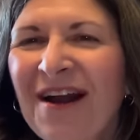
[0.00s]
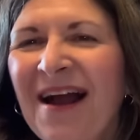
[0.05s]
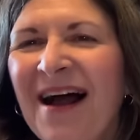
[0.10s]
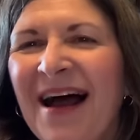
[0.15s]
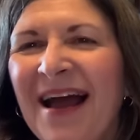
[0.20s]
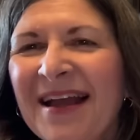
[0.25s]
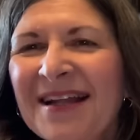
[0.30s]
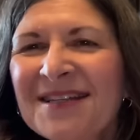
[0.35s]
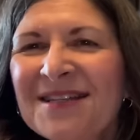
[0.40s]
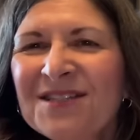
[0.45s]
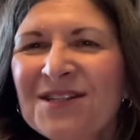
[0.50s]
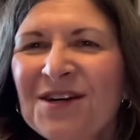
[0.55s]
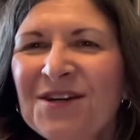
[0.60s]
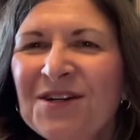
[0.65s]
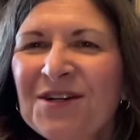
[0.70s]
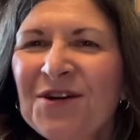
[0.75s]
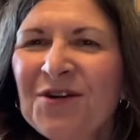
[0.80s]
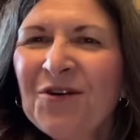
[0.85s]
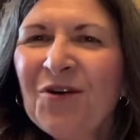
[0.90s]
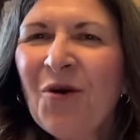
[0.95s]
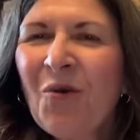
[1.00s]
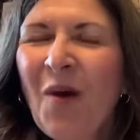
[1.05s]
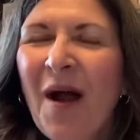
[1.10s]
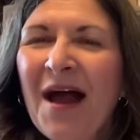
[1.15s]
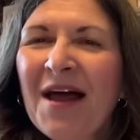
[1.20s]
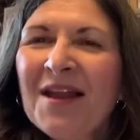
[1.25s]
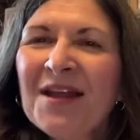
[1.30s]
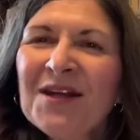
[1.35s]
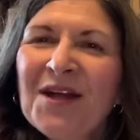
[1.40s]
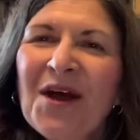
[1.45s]
Uh, I had started her a
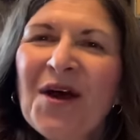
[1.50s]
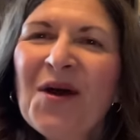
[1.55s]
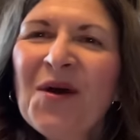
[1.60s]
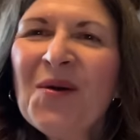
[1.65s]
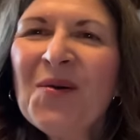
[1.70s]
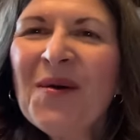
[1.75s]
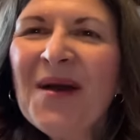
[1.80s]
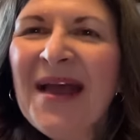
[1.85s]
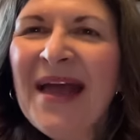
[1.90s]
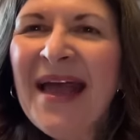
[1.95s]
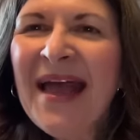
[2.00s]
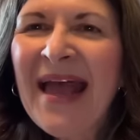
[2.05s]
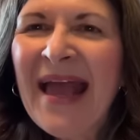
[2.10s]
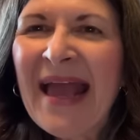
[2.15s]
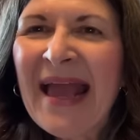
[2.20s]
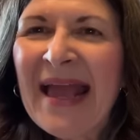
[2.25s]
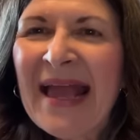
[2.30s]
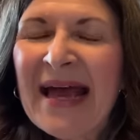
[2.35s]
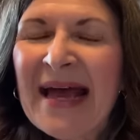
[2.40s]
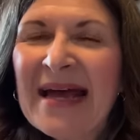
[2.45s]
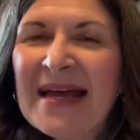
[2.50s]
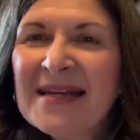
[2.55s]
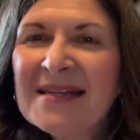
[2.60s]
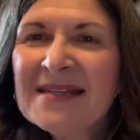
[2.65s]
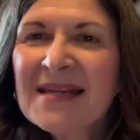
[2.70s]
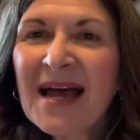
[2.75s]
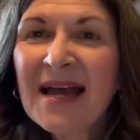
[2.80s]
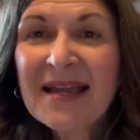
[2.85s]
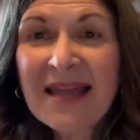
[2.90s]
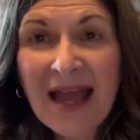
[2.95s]
while ago,
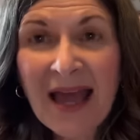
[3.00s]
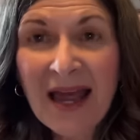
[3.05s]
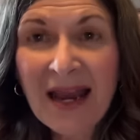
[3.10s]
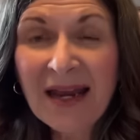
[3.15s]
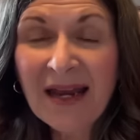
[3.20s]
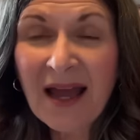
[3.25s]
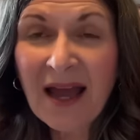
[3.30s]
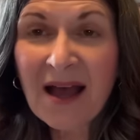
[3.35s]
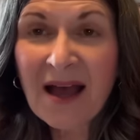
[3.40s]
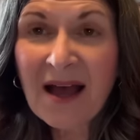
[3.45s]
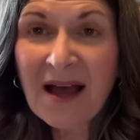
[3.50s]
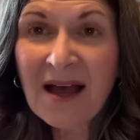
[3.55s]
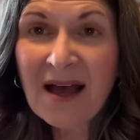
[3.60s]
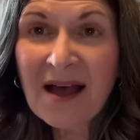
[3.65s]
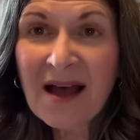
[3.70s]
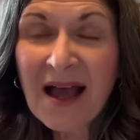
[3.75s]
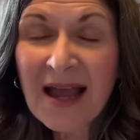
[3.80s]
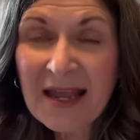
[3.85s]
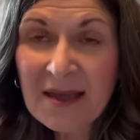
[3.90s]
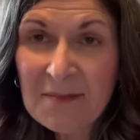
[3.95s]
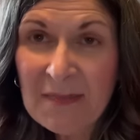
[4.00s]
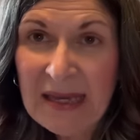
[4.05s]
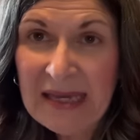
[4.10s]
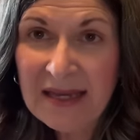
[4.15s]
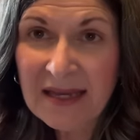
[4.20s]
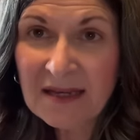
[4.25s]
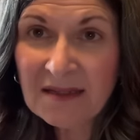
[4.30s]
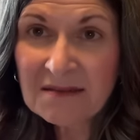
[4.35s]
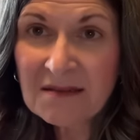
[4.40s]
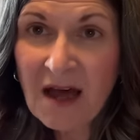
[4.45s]
and again, uh, I am
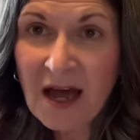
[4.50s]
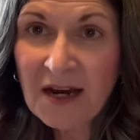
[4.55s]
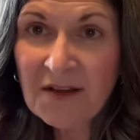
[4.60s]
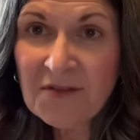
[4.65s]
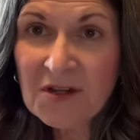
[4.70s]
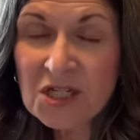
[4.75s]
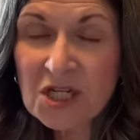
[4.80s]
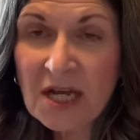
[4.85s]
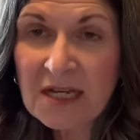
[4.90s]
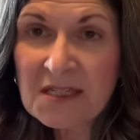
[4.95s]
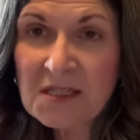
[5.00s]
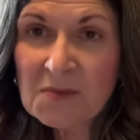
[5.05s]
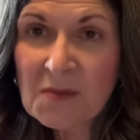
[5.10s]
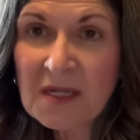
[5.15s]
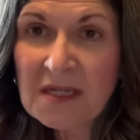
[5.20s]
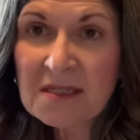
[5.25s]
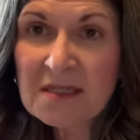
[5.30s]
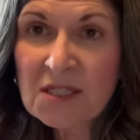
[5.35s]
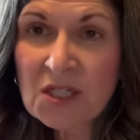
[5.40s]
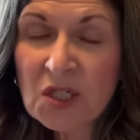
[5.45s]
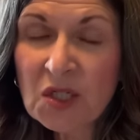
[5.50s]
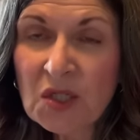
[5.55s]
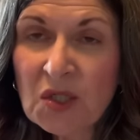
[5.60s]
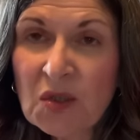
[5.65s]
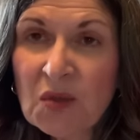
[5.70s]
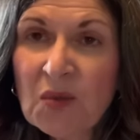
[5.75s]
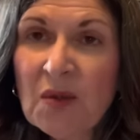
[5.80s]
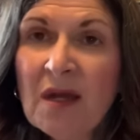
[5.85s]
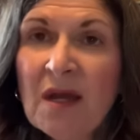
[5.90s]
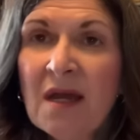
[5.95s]
making a lot of adjustments
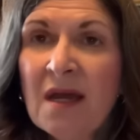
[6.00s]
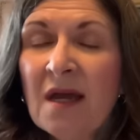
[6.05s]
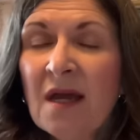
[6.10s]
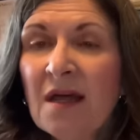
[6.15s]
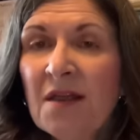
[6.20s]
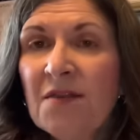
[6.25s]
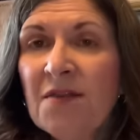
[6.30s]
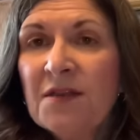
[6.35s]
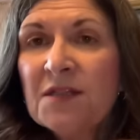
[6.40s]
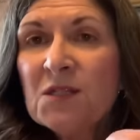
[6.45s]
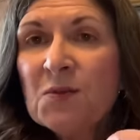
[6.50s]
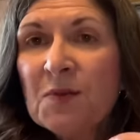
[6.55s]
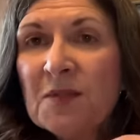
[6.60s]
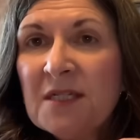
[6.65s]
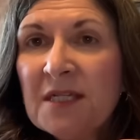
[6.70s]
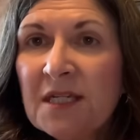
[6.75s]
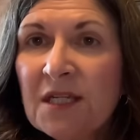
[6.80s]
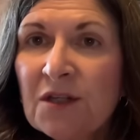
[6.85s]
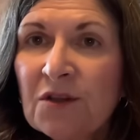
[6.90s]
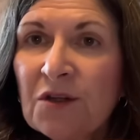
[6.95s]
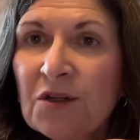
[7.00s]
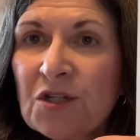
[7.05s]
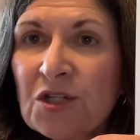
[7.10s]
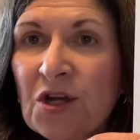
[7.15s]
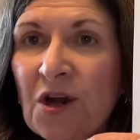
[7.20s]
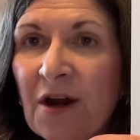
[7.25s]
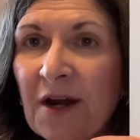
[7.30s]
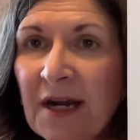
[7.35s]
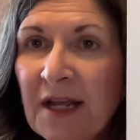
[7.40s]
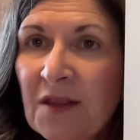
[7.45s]
to this particular
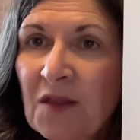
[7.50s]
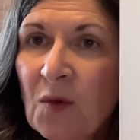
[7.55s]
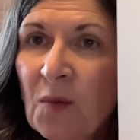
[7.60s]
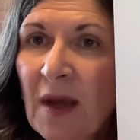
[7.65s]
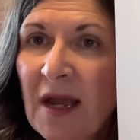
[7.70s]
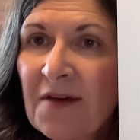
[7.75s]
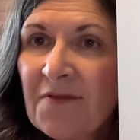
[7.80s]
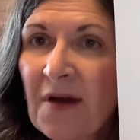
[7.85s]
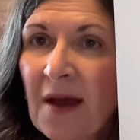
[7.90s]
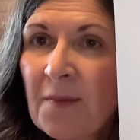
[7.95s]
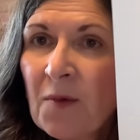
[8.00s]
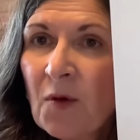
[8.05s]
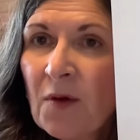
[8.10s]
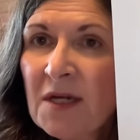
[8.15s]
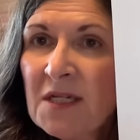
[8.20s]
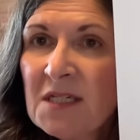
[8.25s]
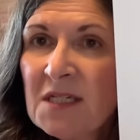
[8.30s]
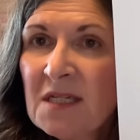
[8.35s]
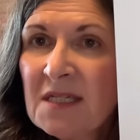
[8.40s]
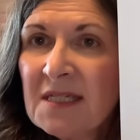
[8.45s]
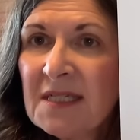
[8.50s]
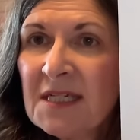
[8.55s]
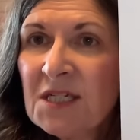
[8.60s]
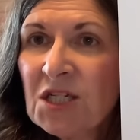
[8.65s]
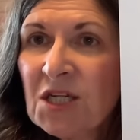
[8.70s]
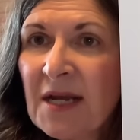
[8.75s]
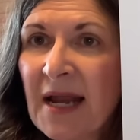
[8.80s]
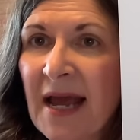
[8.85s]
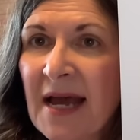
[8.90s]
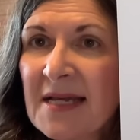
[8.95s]
chart in the way of I'm going to stitch
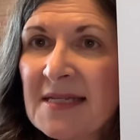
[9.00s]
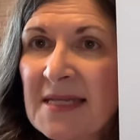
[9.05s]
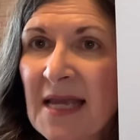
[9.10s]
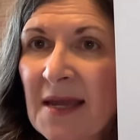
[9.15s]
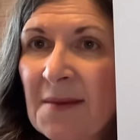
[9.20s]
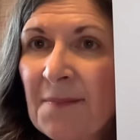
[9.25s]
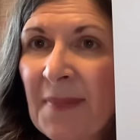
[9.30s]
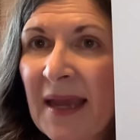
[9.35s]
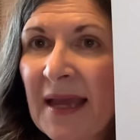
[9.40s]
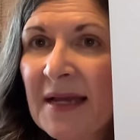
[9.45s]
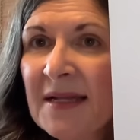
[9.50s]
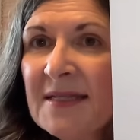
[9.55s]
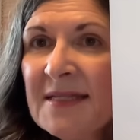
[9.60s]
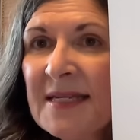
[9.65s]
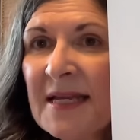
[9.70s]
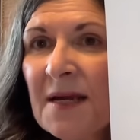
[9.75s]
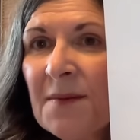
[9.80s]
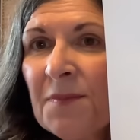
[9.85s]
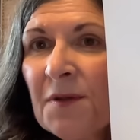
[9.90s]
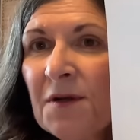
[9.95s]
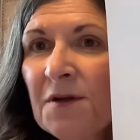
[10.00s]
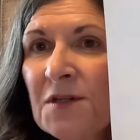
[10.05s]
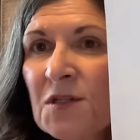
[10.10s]
it as a band sampler.